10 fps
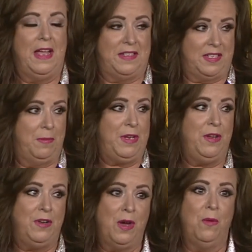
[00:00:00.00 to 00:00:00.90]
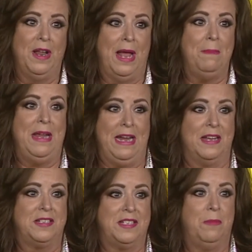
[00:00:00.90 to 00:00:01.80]
And some of you know what I
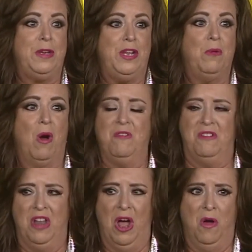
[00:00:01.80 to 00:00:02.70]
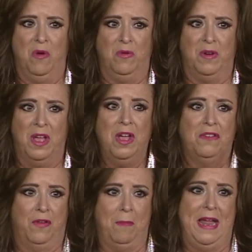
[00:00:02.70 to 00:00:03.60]
mean because some of you are known
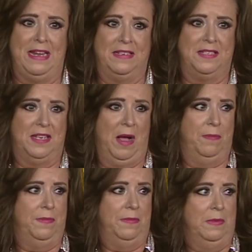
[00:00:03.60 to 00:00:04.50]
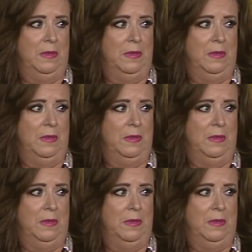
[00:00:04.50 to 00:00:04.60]
for making something.